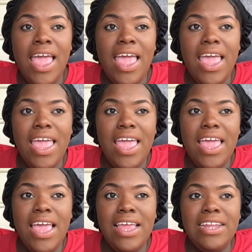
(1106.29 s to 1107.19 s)

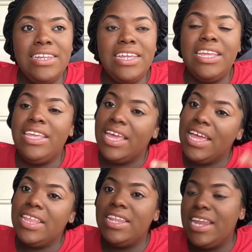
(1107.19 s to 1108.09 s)
and
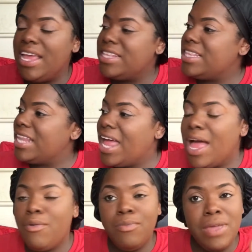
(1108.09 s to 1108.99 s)
yeah the next slide
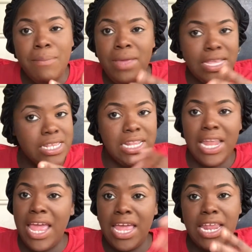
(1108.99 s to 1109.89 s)
will be me
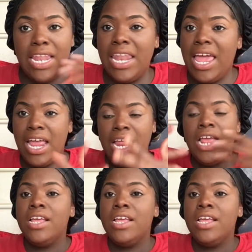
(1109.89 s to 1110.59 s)
slayed and laid